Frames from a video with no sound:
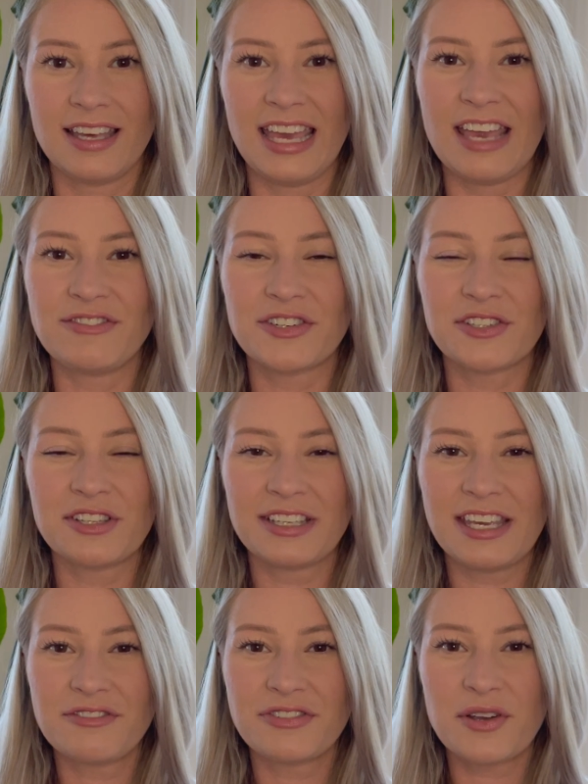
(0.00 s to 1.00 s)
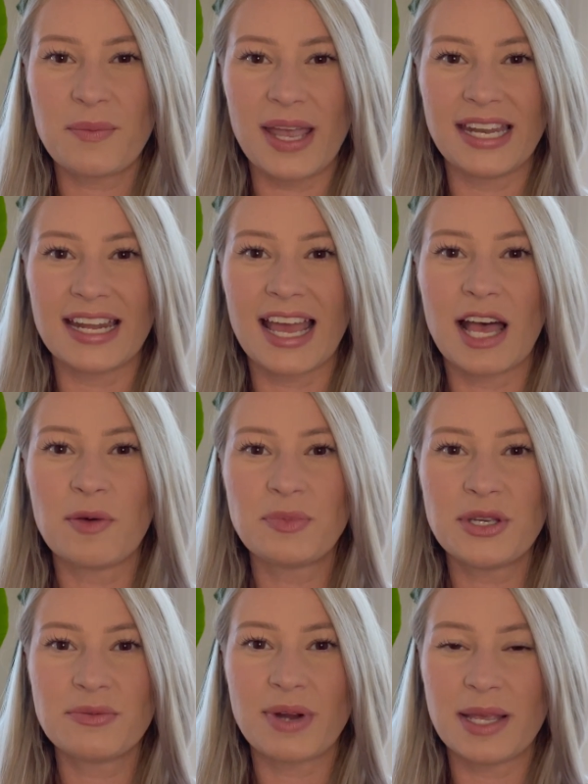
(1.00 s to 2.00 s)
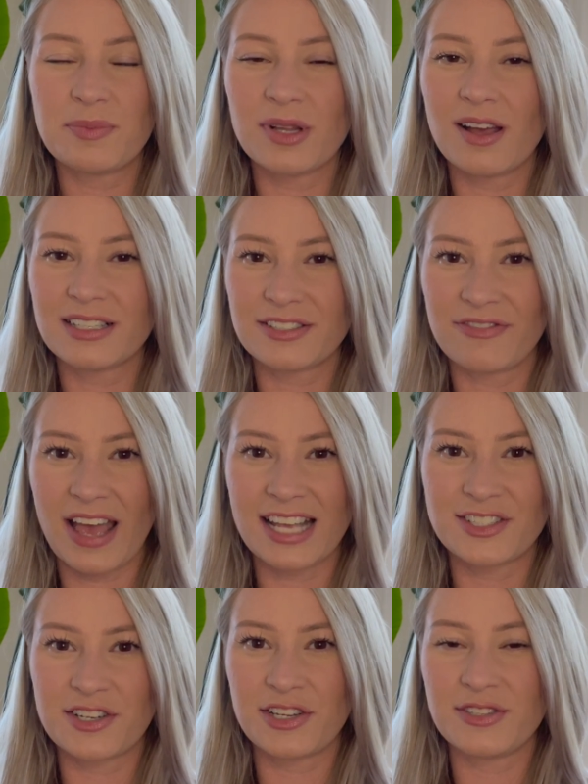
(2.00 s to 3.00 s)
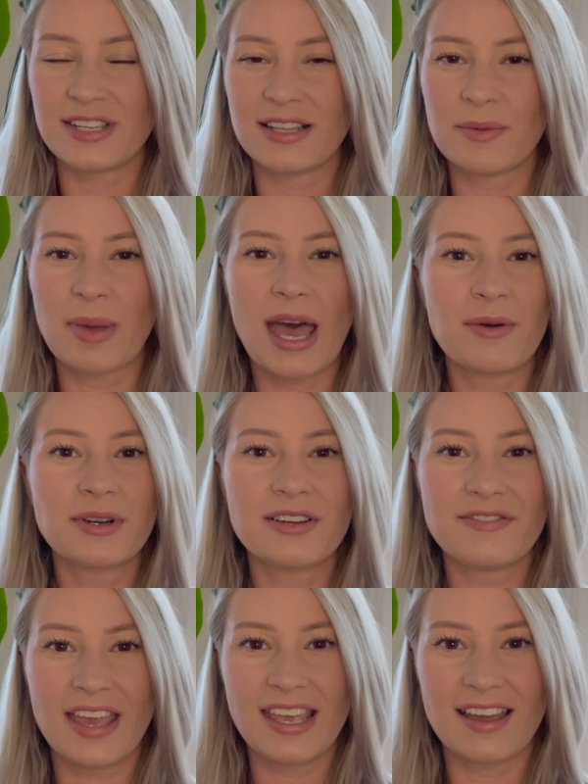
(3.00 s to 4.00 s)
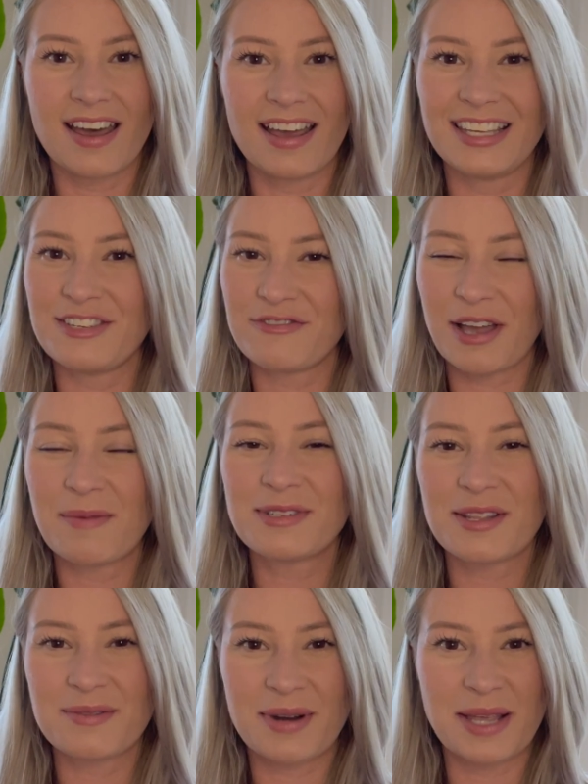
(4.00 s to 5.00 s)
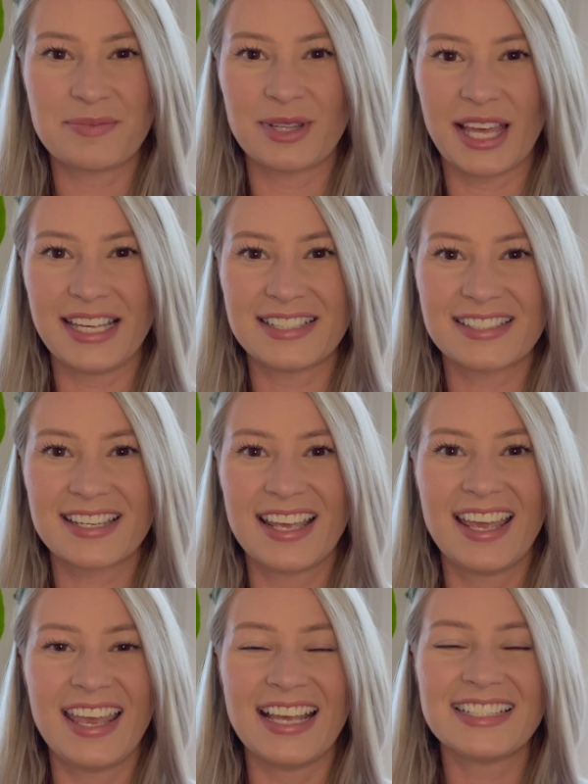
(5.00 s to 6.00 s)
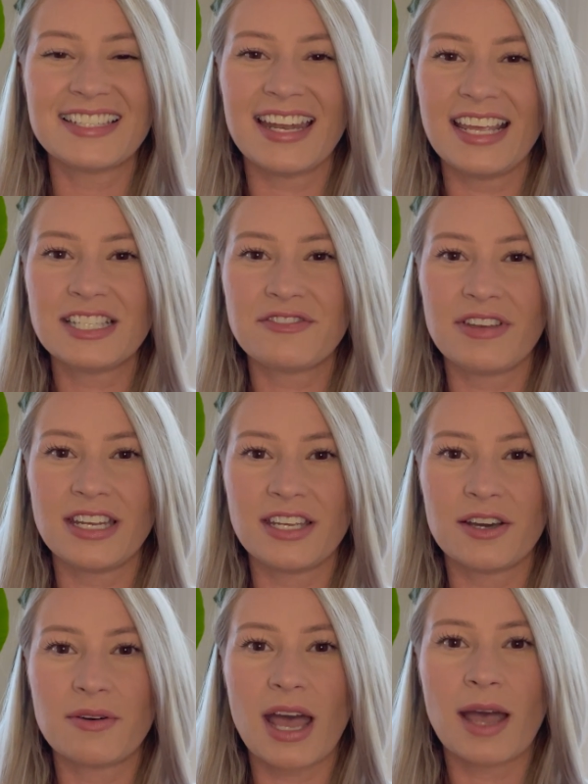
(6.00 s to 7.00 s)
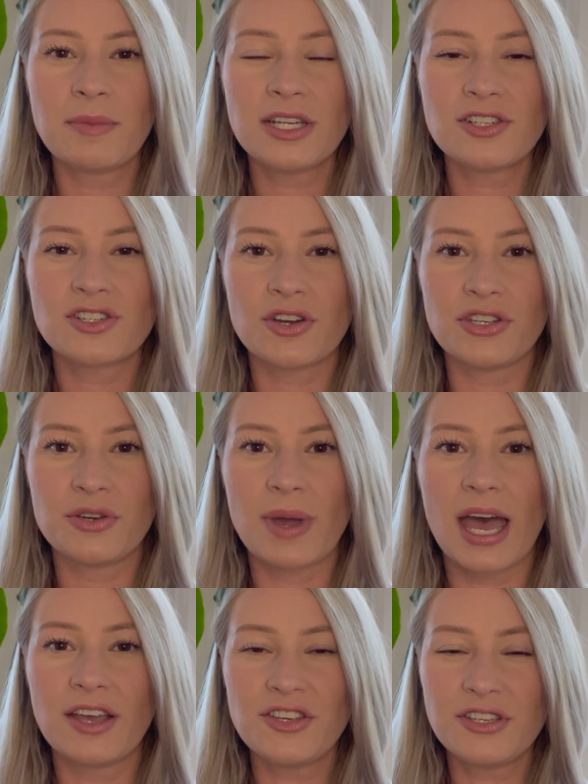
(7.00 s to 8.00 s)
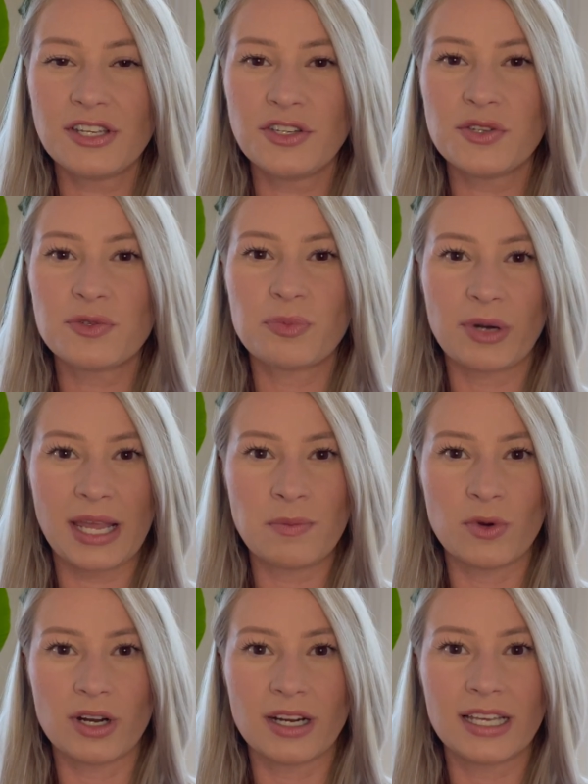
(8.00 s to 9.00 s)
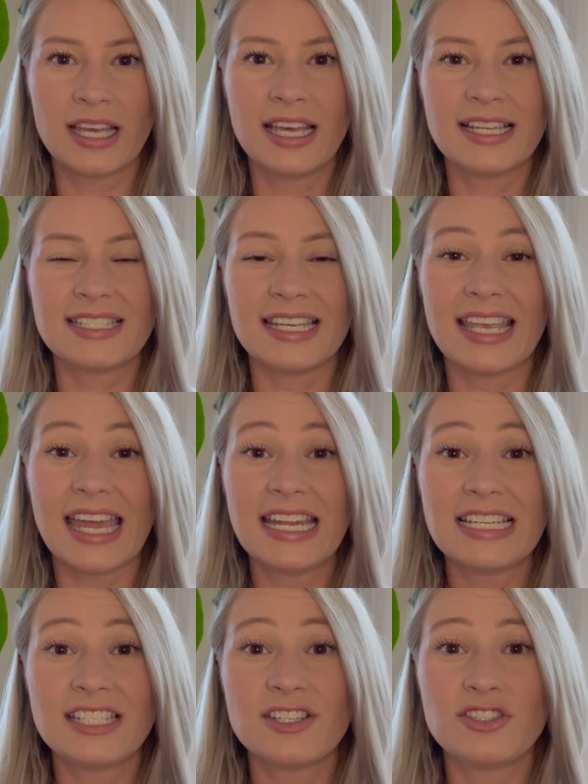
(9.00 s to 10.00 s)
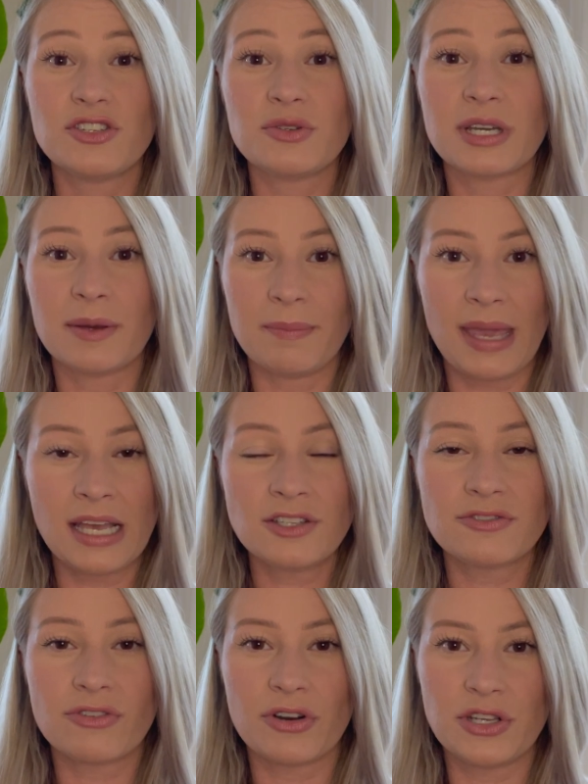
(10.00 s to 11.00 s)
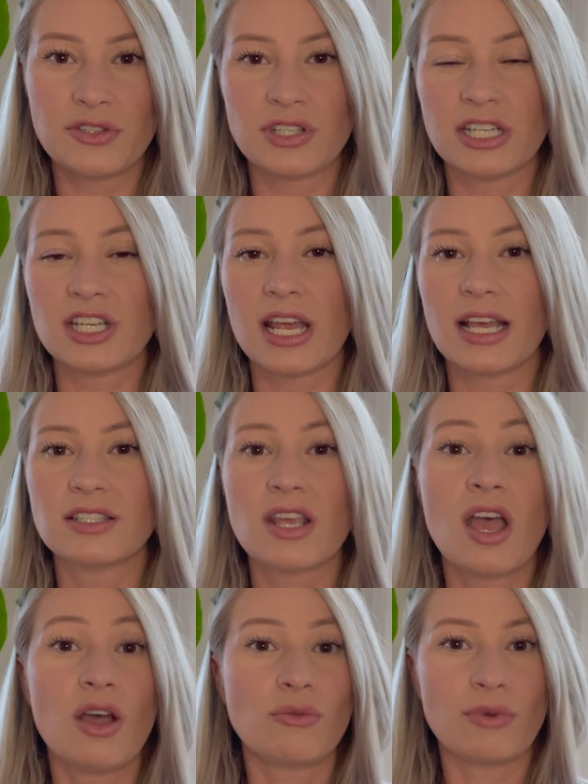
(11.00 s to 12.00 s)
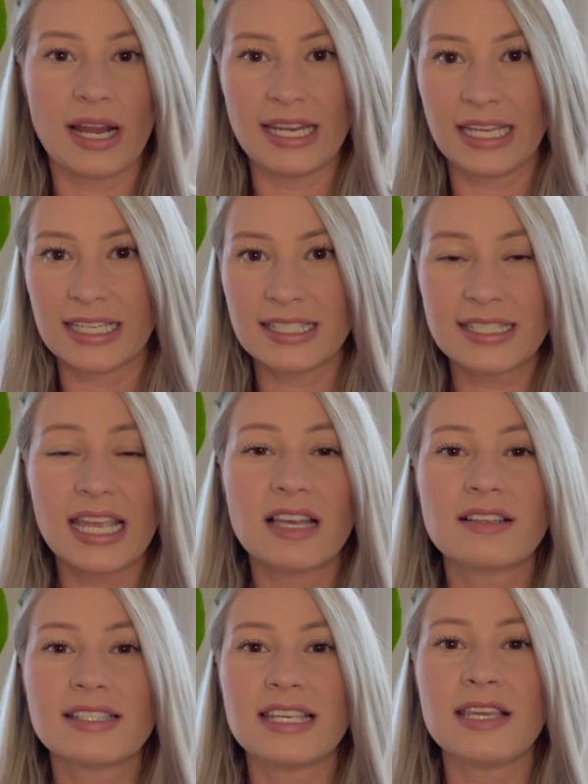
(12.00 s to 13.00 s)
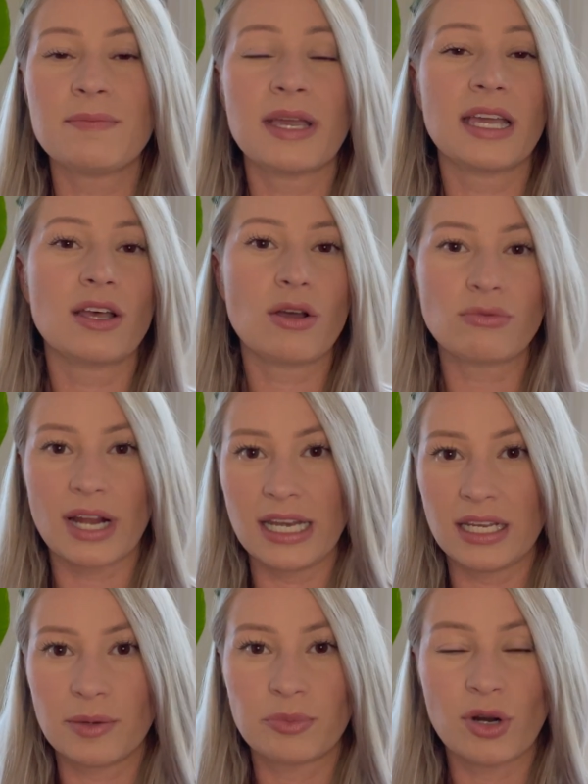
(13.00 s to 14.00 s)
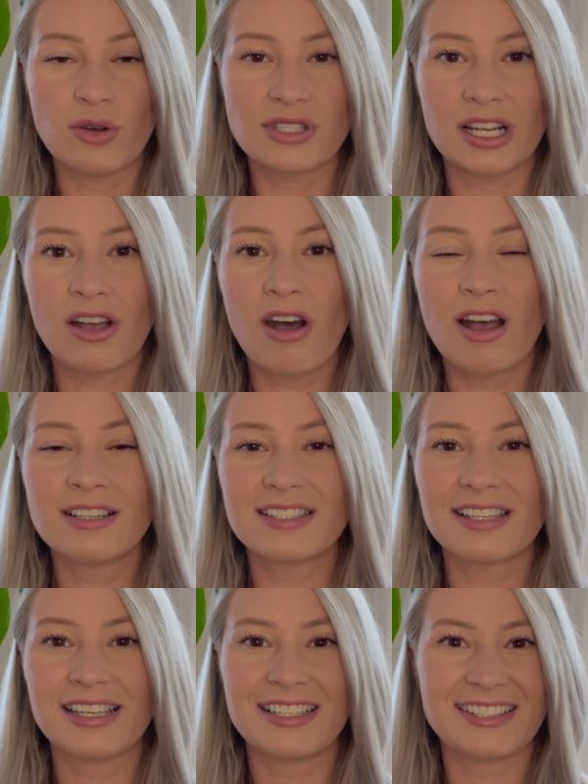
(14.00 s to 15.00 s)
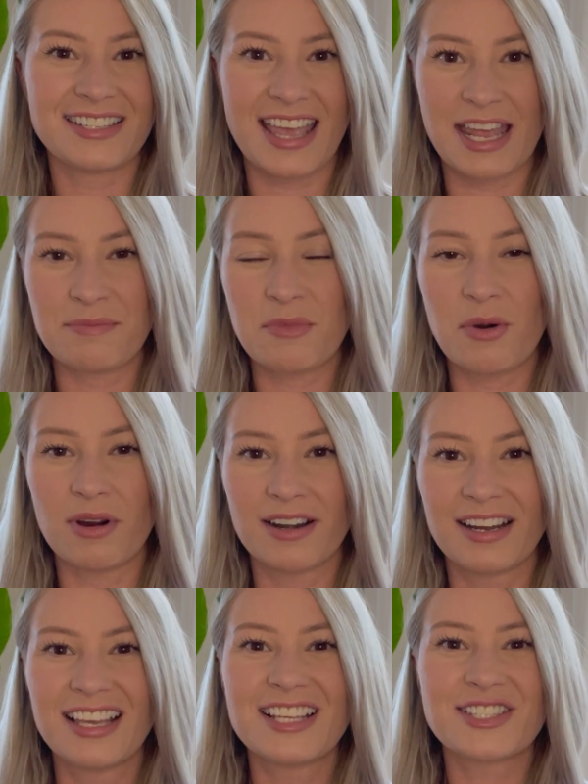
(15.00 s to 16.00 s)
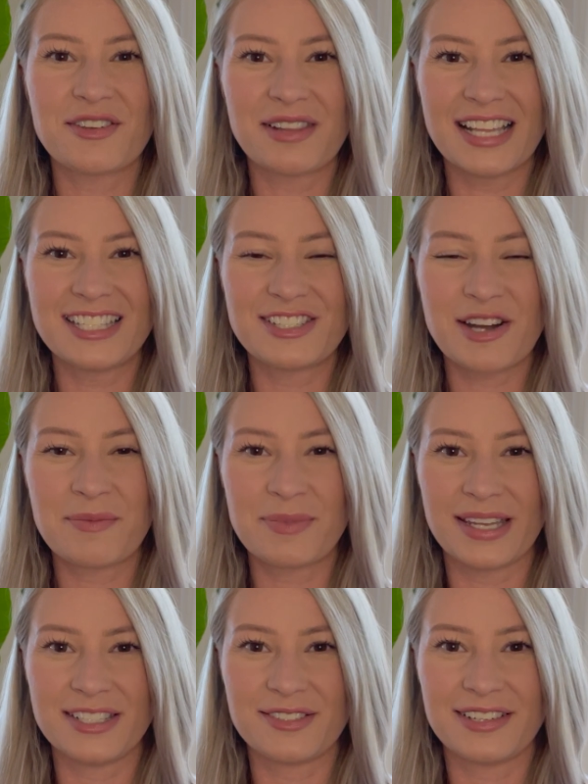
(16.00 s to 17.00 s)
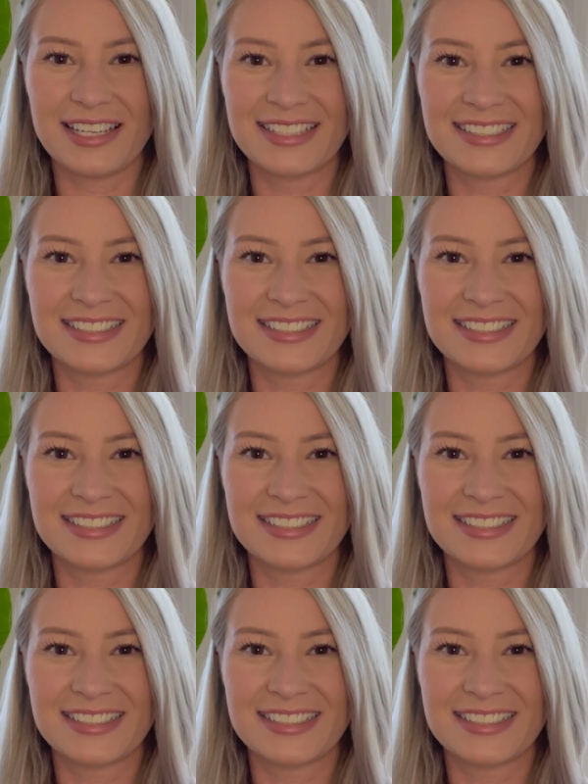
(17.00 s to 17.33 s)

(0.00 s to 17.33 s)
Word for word: If you're looking for a way to help you write blogs faster using the power of A I, you've come to the right place. In today's video, I'm going to show you how you can use Bramework to get it to do commands for you, such as writing a sales email, writing a pros and cons list, and more. So let's jump into it.